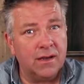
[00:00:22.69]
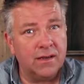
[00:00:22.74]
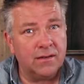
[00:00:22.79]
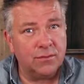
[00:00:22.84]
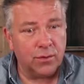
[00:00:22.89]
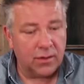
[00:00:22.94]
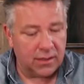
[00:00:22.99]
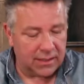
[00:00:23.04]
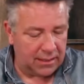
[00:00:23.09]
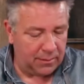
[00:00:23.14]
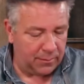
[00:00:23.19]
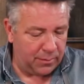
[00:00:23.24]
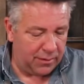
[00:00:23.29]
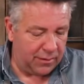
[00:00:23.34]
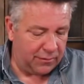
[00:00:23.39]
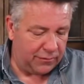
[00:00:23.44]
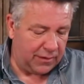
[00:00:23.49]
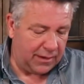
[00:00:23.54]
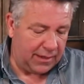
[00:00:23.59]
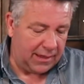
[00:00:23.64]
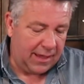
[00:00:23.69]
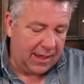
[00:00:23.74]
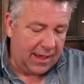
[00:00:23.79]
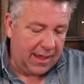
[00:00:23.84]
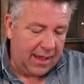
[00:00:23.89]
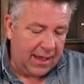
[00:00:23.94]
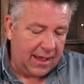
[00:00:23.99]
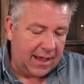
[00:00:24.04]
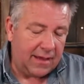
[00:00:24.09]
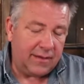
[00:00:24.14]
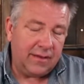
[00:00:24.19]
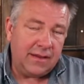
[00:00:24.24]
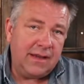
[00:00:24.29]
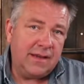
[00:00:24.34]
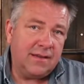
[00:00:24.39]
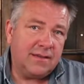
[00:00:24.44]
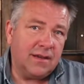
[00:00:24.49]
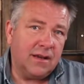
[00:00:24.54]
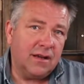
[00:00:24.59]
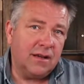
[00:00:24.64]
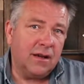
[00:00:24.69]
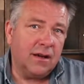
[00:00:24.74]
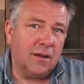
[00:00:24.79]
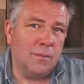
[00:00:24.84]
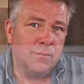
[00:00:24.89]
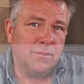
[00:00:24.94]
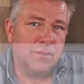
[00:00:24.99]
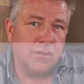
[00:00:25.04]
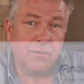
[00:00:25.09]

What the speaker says: is working perfectly, and these alarms